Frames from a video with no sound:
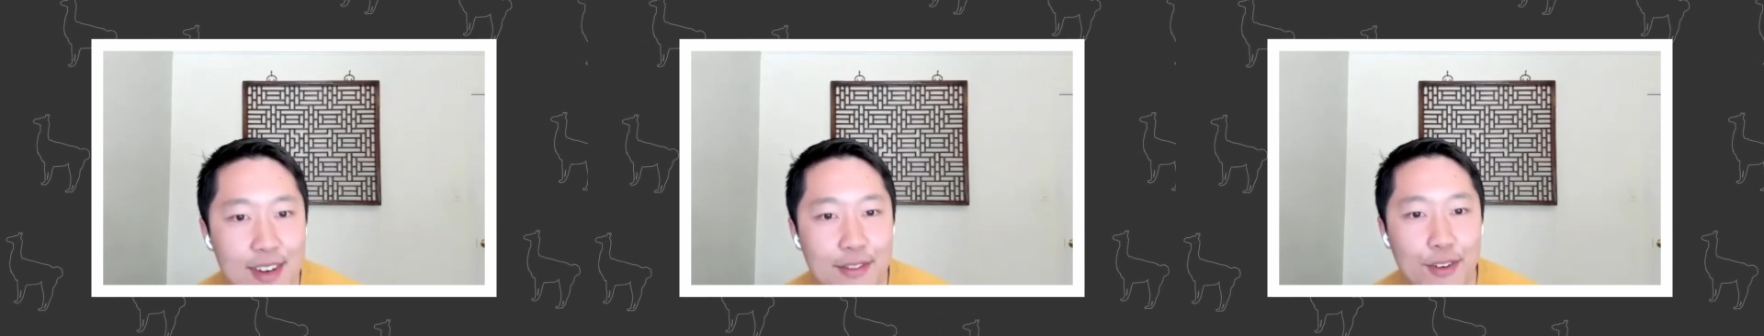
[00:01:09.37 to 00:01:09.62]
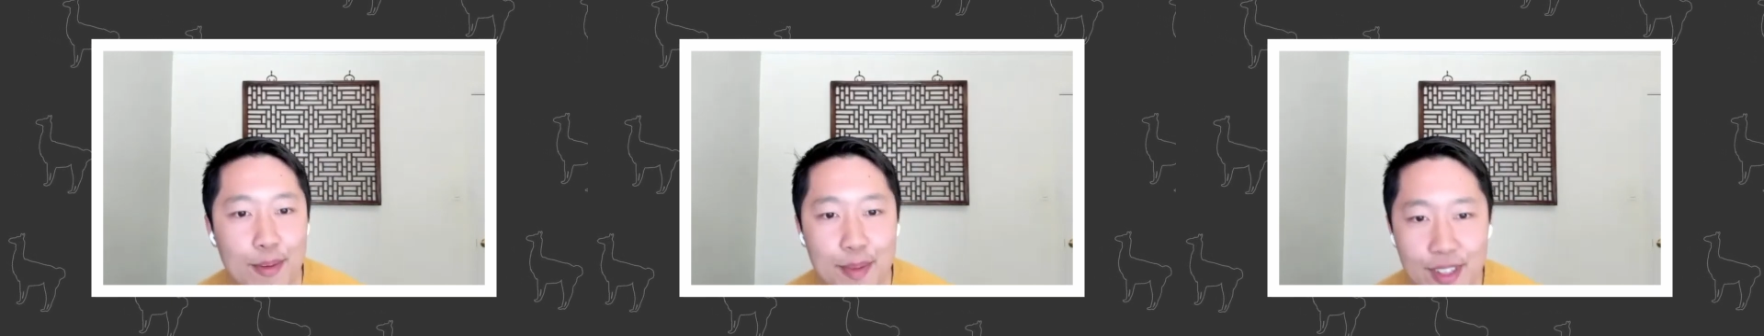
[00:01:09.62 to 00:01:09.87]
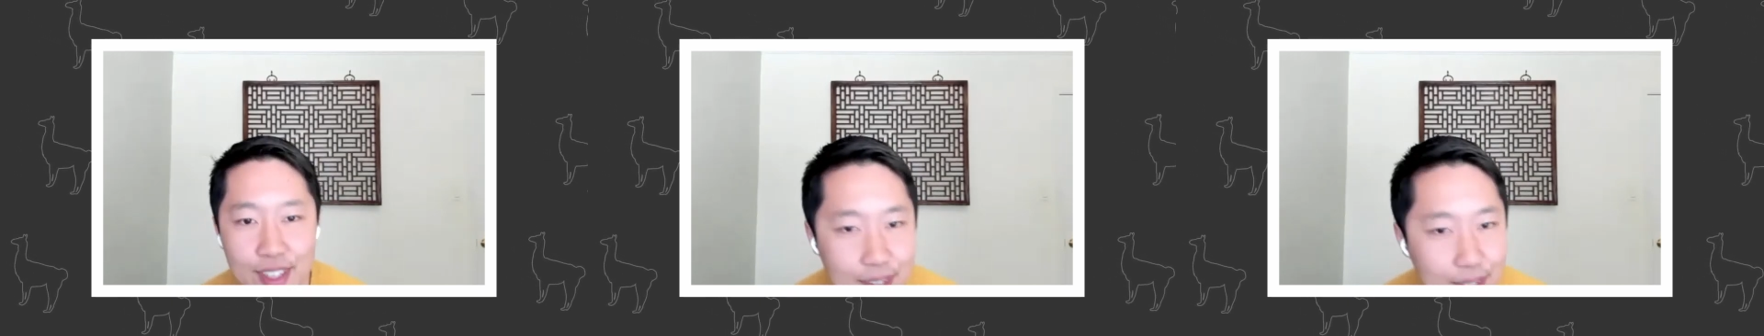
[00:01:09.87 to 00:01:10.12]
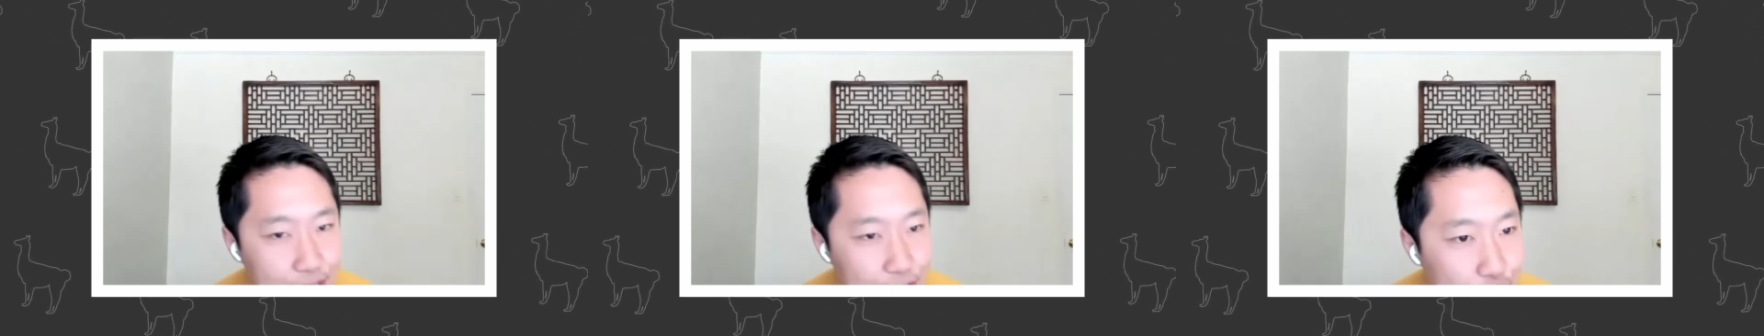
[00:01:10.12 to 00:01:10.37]
formerly
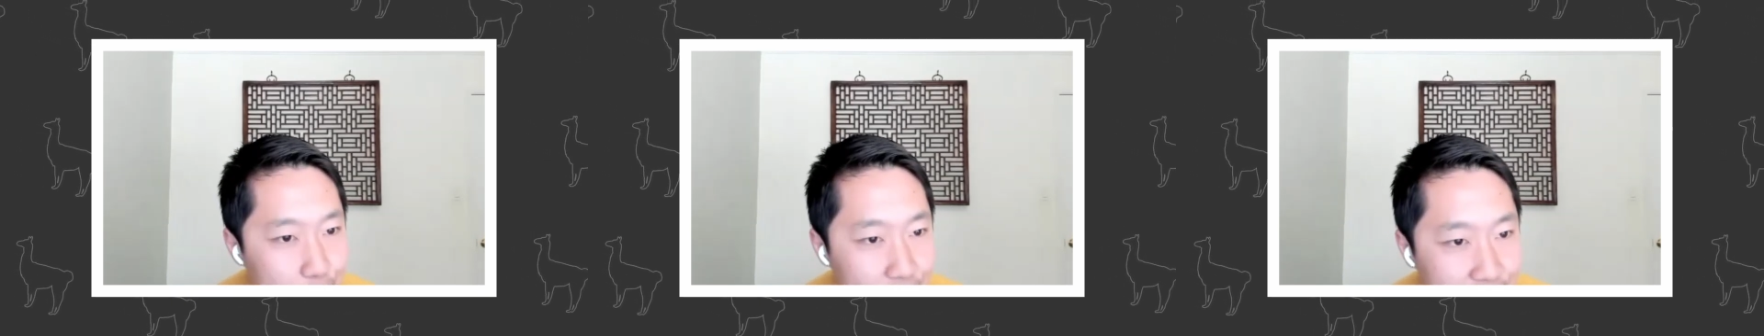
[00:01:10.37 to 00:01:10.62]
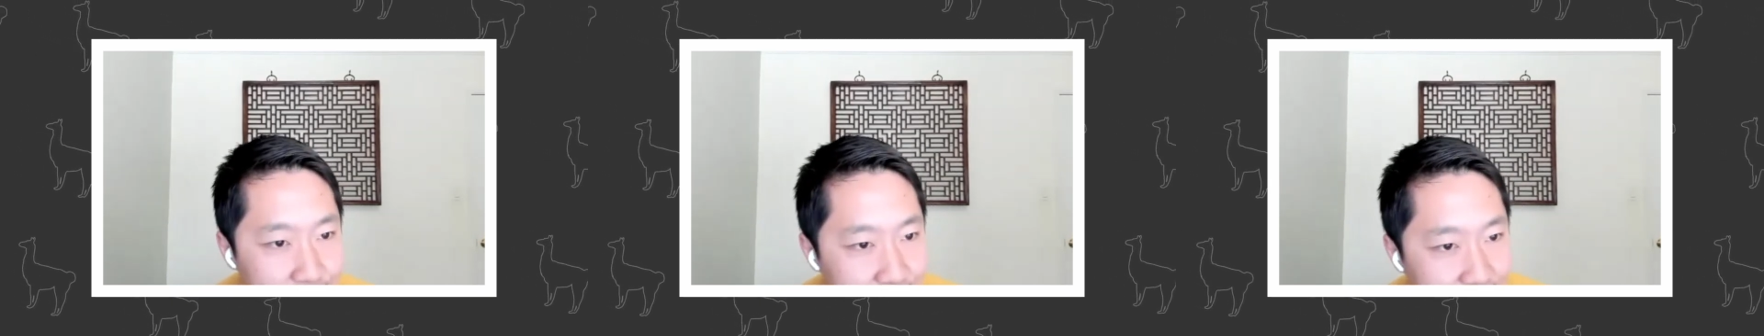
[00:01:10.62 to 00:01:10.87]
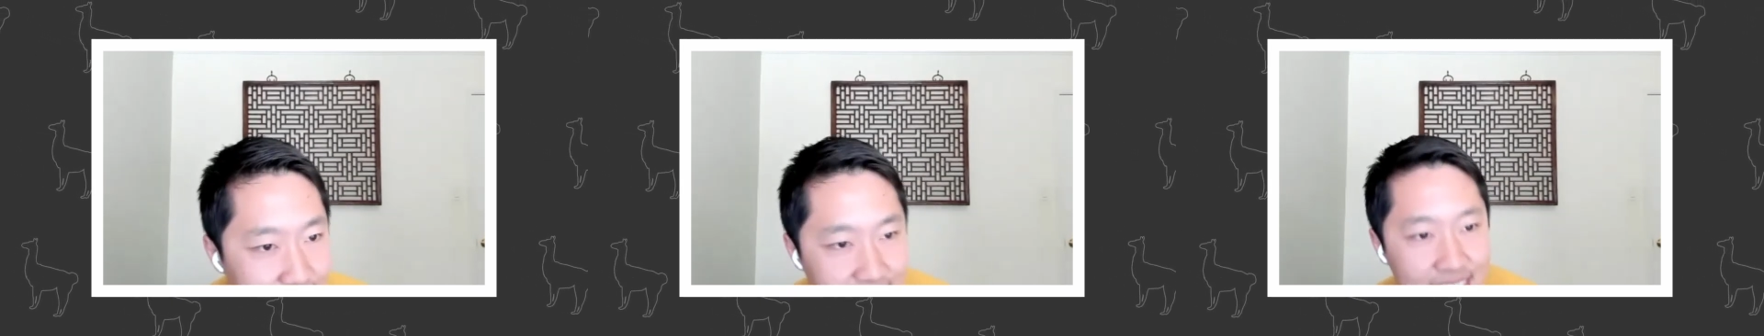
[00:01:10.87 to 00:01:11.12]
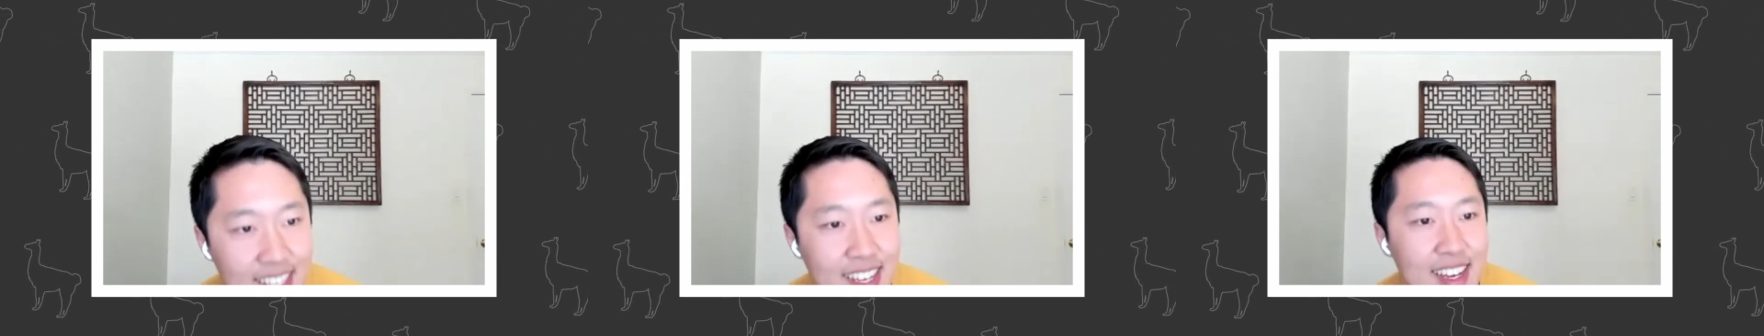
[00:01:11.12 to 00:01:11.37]
known as GPT-Index,